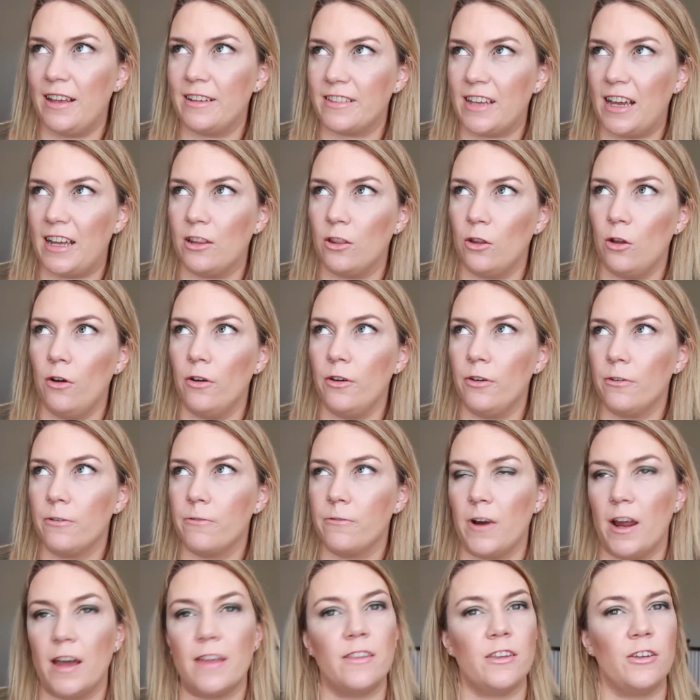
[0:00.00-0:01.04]
like that loyal
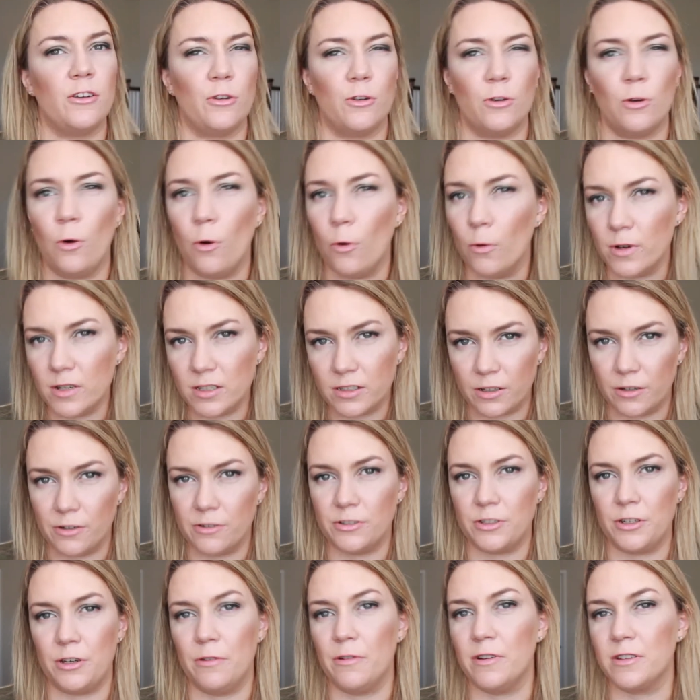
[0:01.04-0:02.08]
friend that you can always go
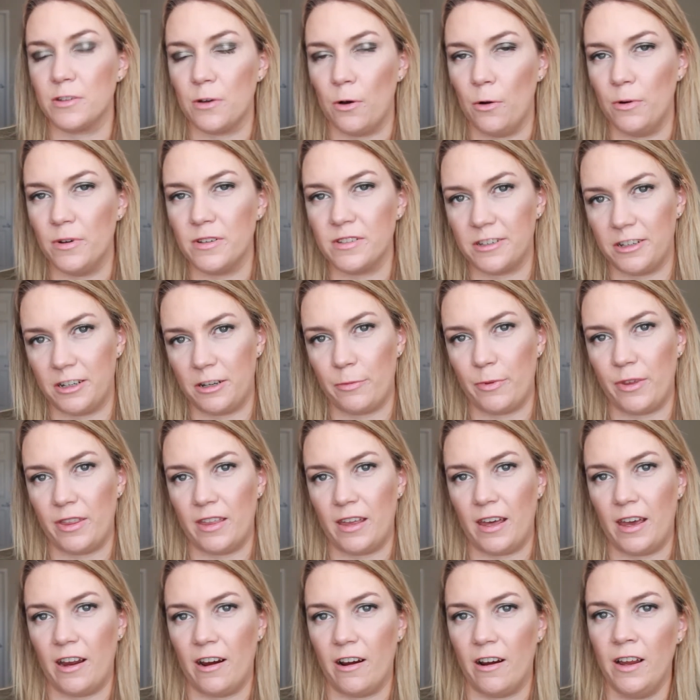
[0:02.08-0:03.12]
to. It's always going to be
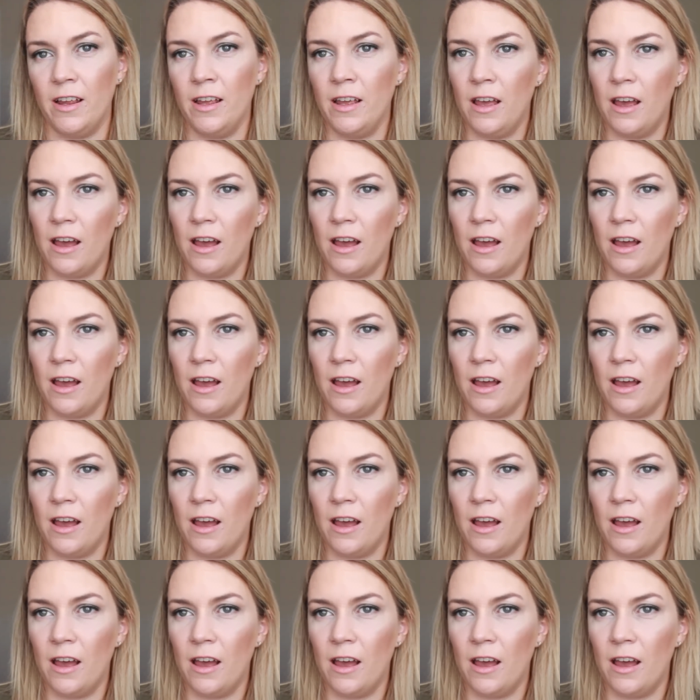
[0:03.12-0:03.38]
there.